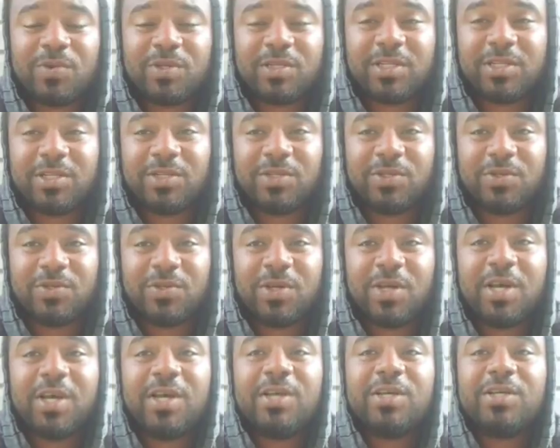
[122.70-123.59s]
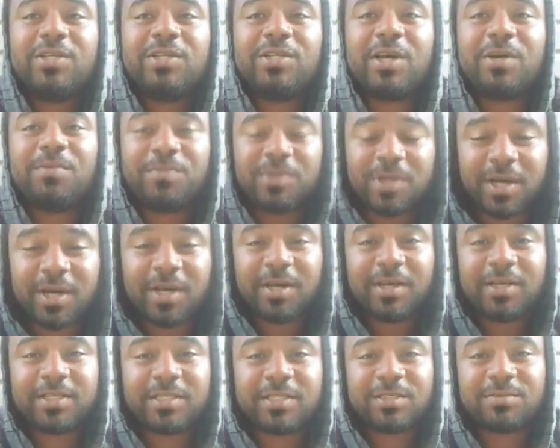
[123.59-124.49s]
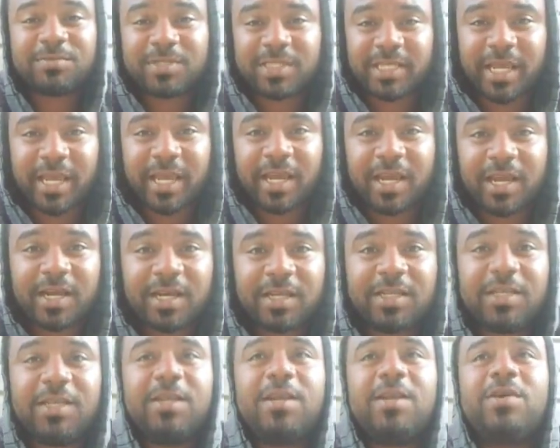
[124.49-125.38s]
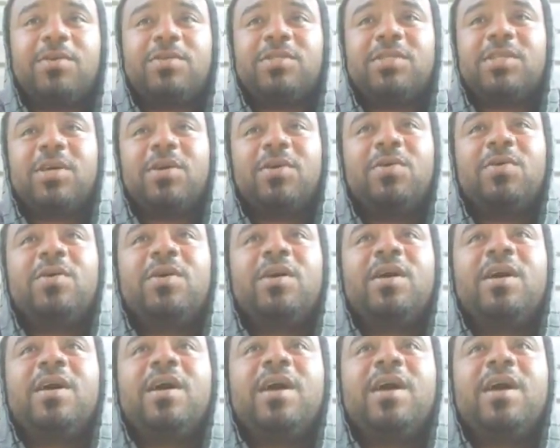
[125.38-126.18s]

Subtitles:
what to do. I'm young, scared, so